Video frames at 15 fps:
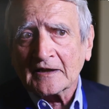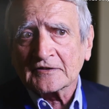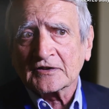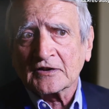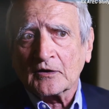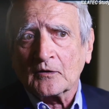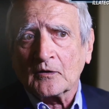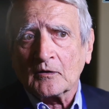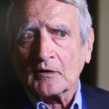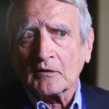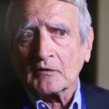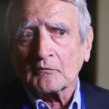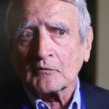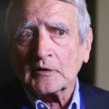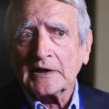
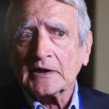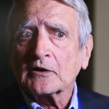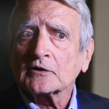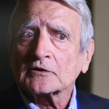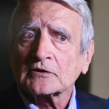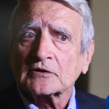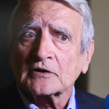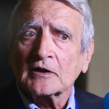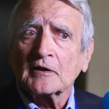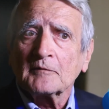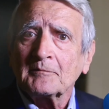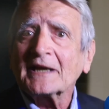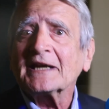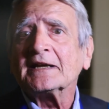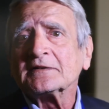So we got
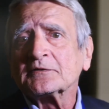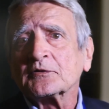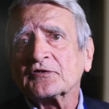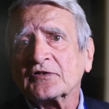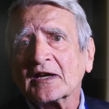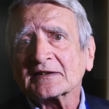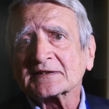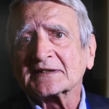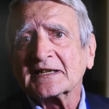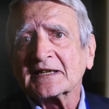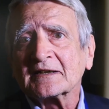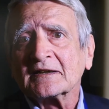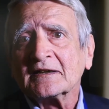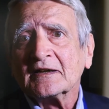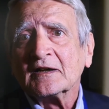very enthusiastic